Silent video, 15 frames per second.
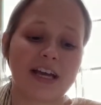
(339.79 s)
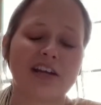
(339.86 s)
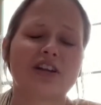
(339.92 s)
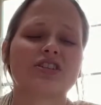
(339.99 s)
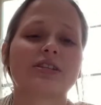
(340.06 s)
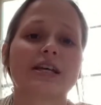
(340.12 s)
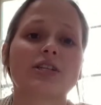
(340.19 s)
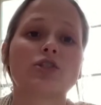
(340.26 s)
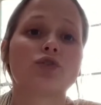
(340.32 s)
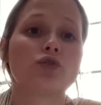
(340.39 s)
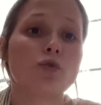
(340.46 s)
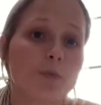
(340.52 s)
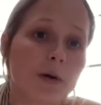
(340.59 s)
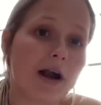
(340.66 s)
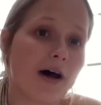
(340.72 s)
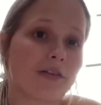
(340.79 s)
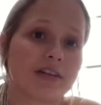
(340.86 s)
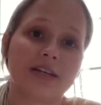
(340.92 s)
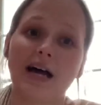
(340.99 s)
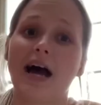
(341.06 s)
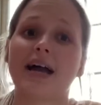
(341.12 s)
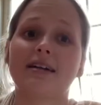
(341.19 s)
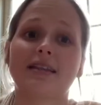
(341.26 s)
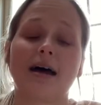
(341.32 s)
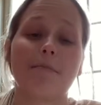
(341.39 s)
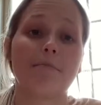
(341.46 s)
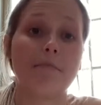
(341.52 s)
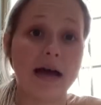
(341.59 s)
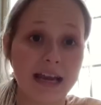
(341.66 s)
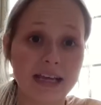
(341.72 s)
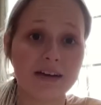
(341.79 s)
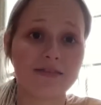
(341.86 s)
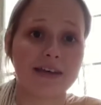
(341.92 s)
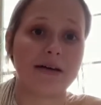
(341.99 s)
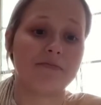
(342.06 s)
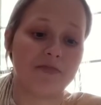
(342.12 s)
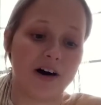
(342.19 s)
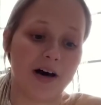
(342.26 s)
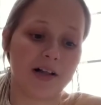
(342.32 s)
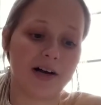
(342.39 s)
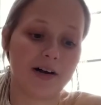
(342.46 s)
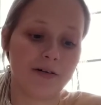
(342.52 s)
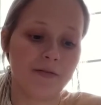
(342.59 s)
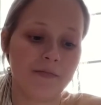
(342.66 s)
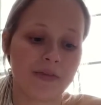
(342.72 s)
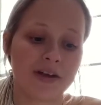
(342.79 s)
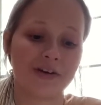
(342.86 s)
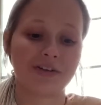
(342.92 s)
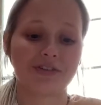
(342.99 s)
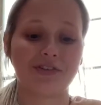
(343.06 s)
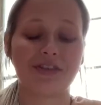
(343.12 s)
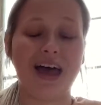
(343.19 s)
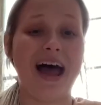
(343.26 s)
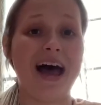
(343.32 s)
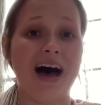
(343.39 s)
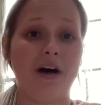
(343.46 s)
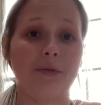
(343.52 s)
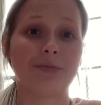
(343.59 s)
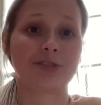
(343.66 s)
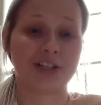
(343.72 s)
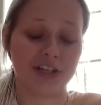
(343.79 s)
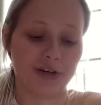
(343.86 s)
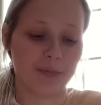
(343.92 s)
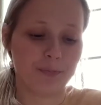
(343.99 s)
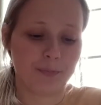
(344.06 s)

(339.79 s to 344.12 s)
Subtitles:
and it is a super healthy diet that many of them follow, so that helps too.